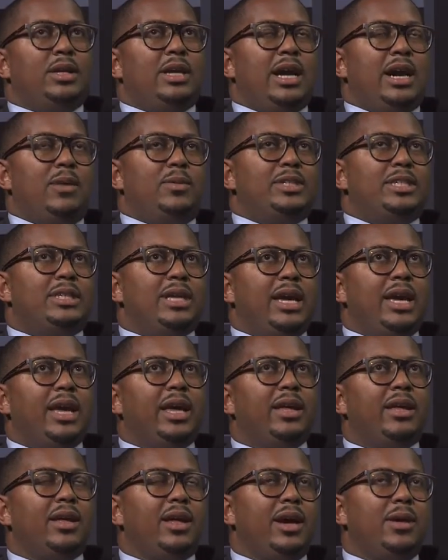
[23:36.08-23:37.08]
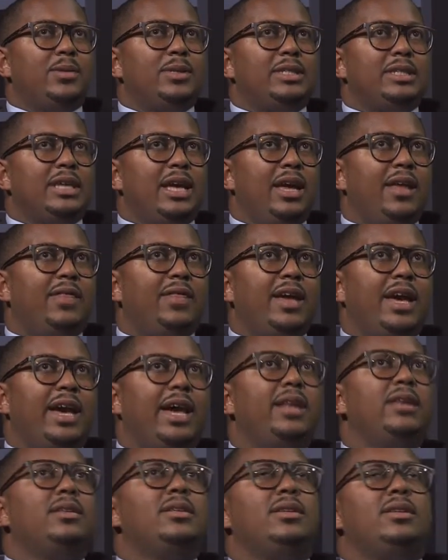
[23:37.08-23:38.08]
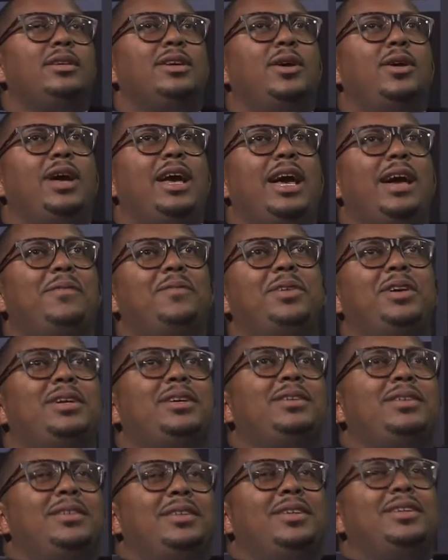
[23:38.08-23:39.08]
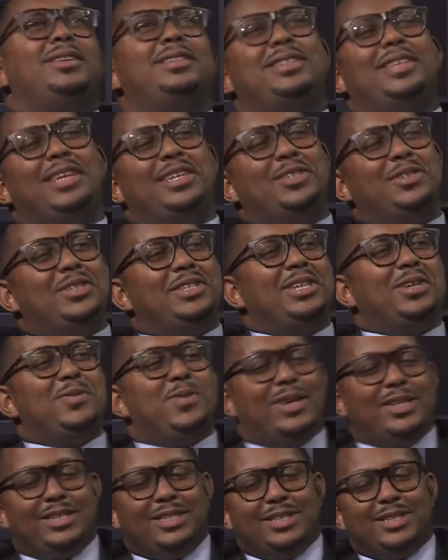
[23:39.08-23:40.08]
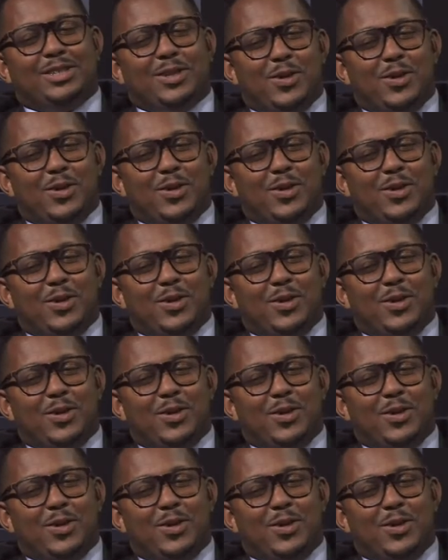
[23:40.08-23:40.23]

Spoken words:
Yeah, I would say that, that's an interesting question.